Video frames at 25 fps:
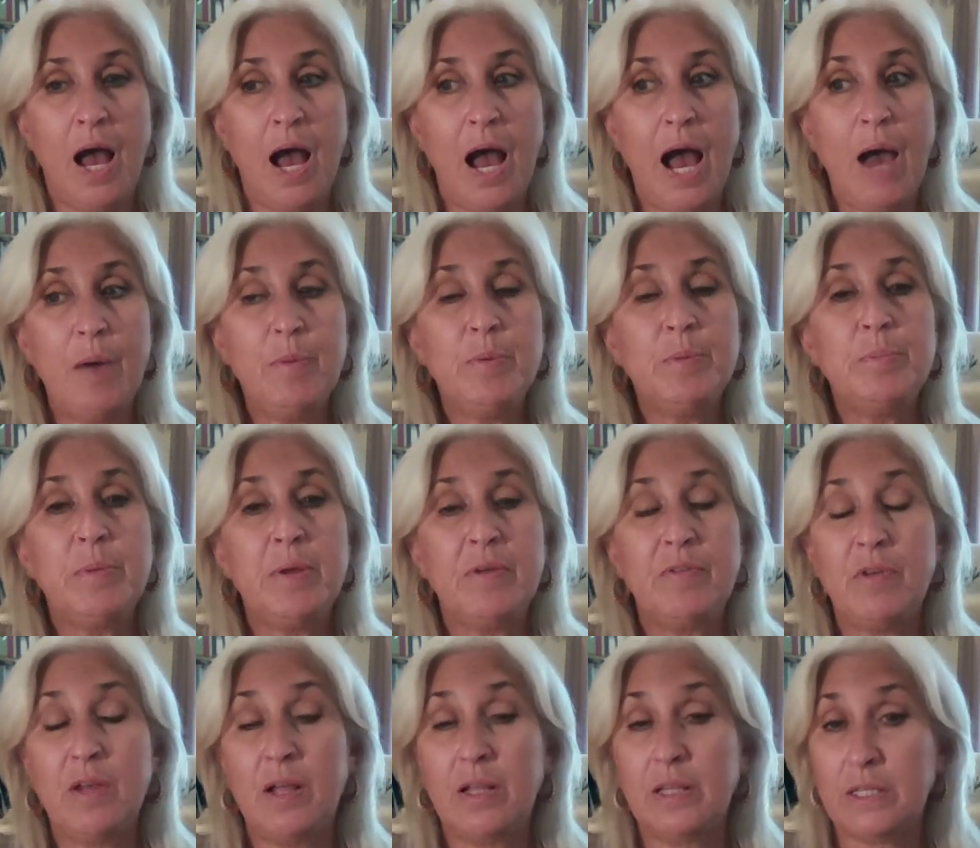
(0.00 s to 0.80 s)
I would
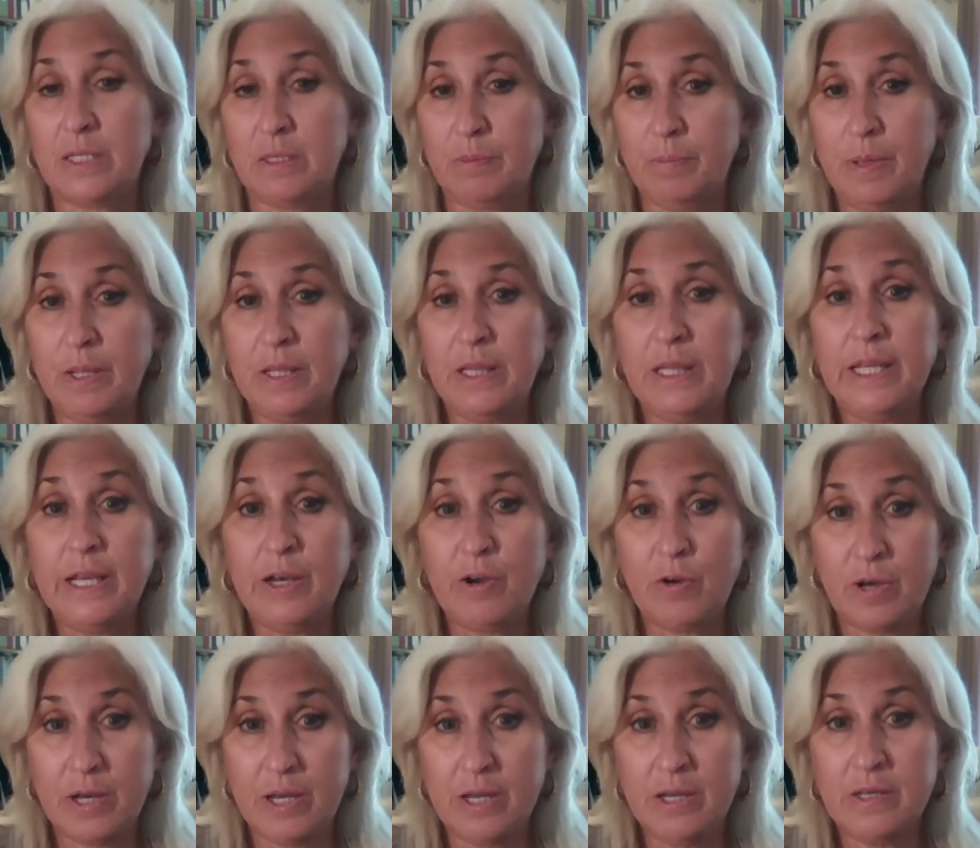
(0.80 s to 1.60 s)
be a little bit
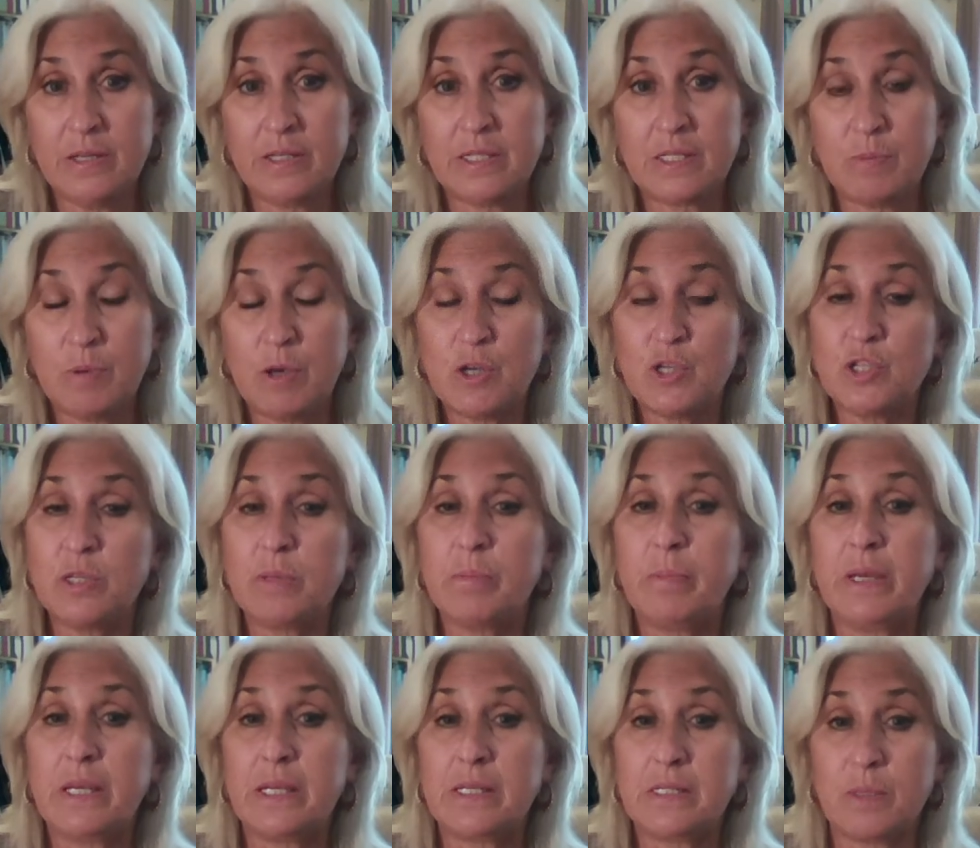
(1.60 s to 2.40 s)
leery, especially
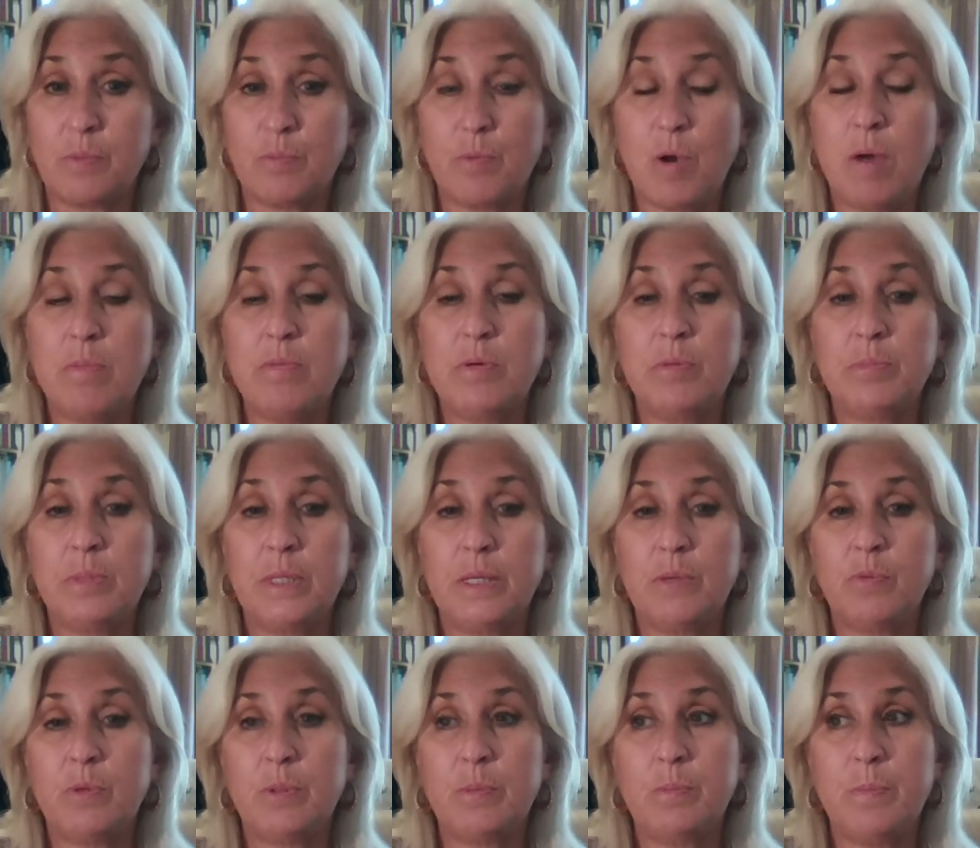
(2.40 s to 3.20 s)
because it
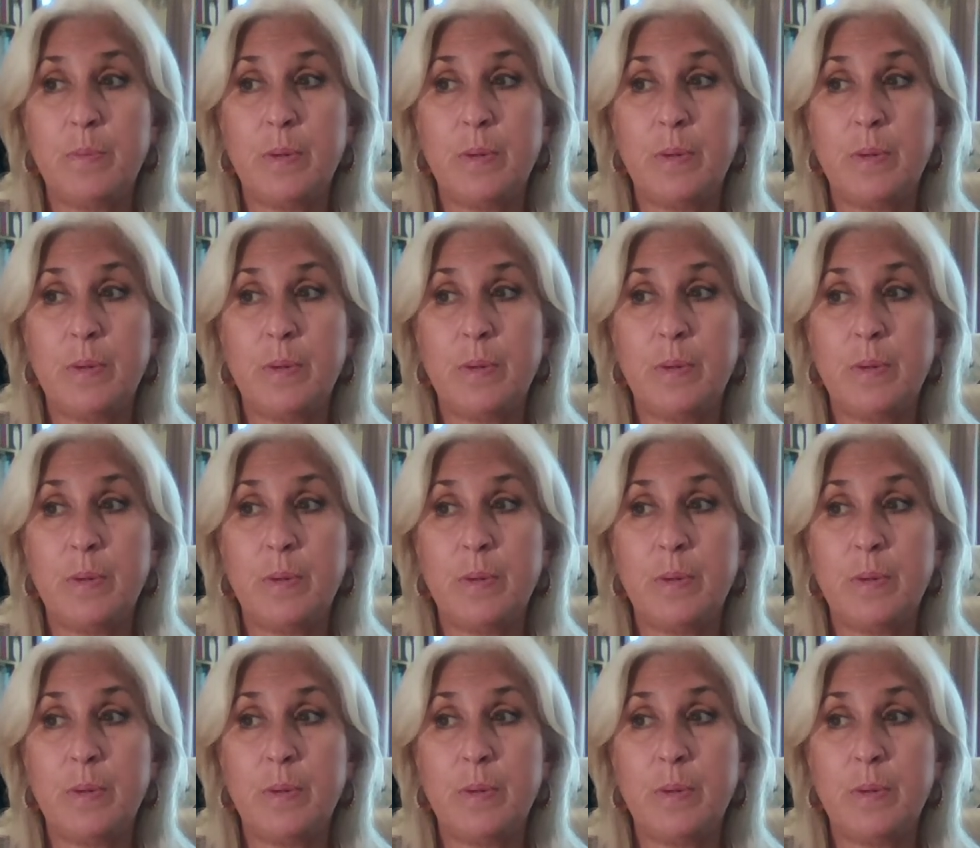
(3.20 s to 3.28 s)
probably would